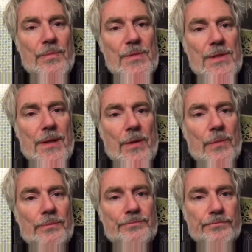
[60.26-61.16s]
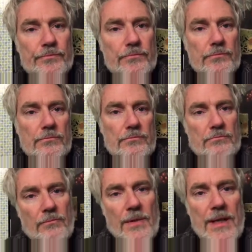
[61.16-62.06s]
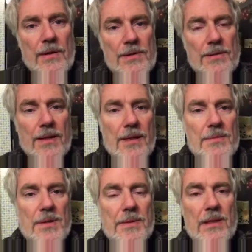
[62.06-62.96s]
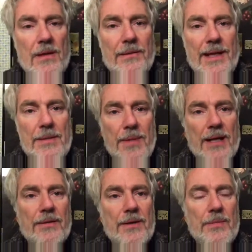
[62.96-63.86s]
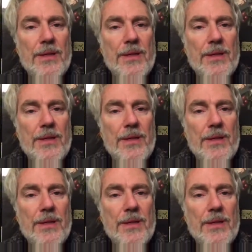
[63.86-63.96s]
So there's something called laying back on the